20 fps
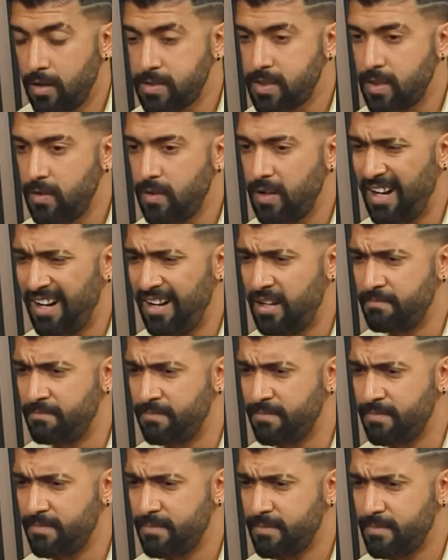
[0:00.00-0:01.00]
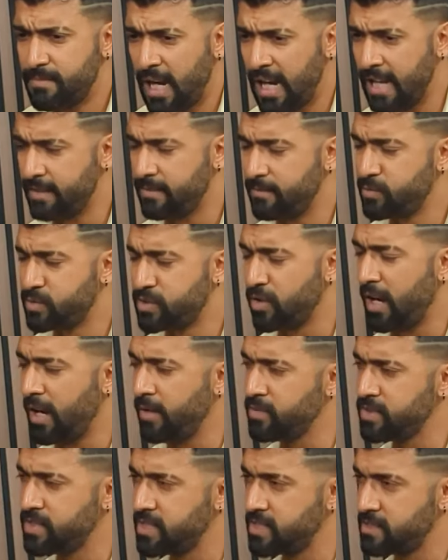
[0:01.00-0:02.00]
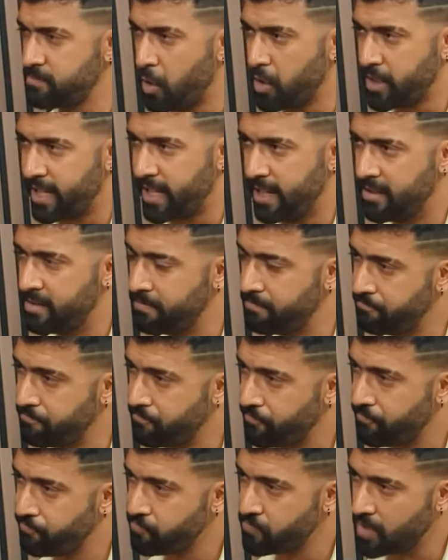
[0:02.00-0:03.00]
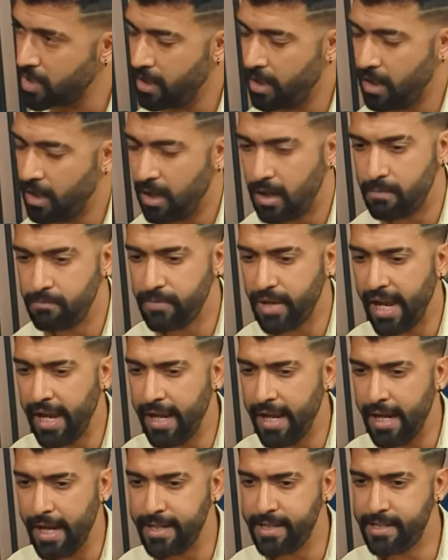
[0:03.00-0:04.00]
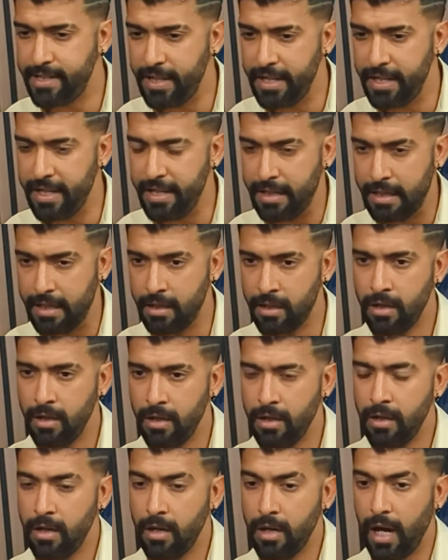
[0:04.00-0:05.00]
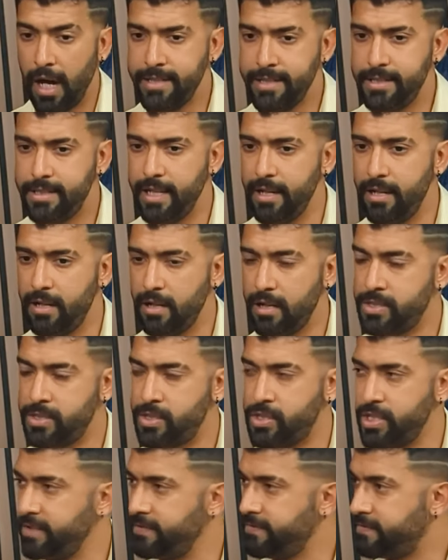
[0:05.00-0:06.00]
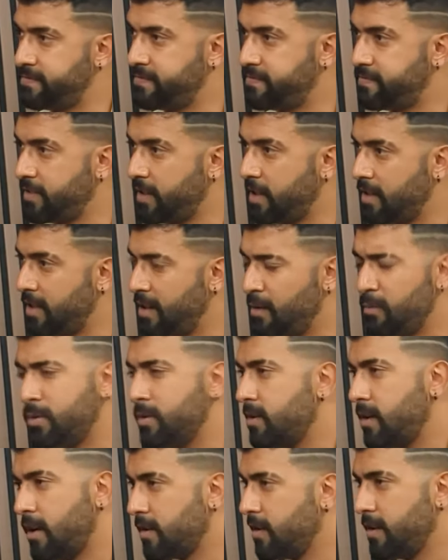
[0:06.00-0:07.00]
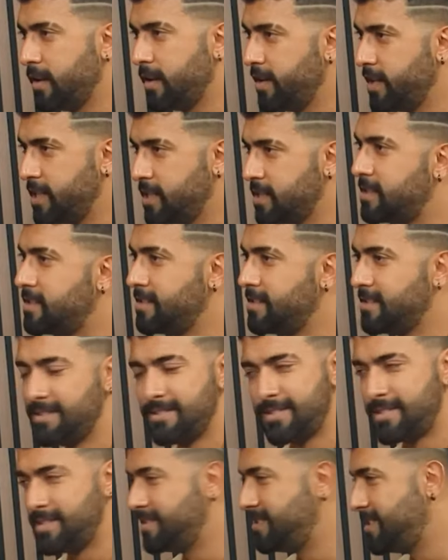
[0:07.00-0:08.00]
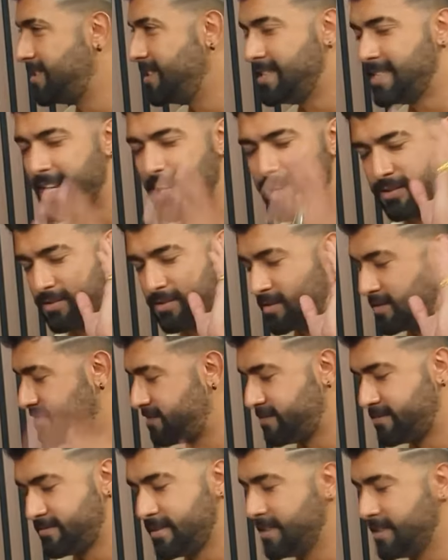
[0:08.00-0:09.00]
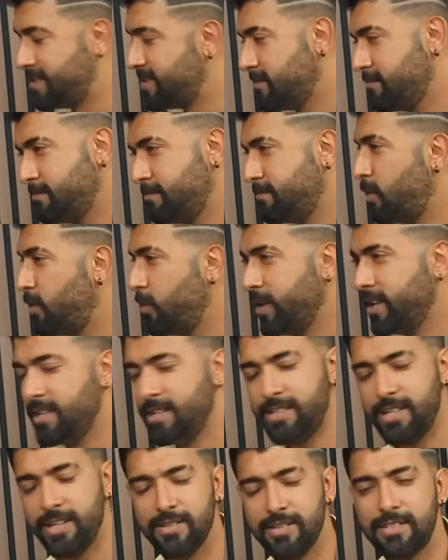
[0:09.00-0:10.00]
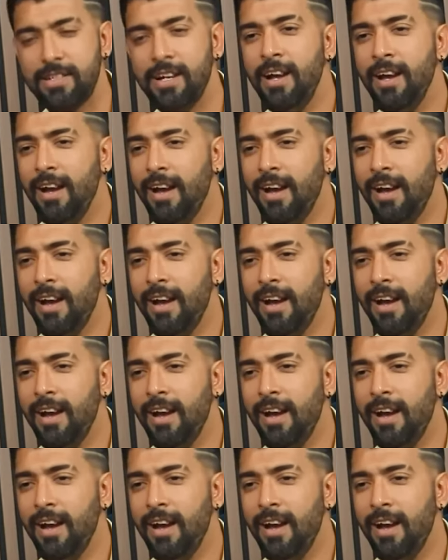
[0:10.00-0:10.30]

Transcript: Also, I was a smart kid, and I did achieve a lot. We're not going to go into details of it's boring details,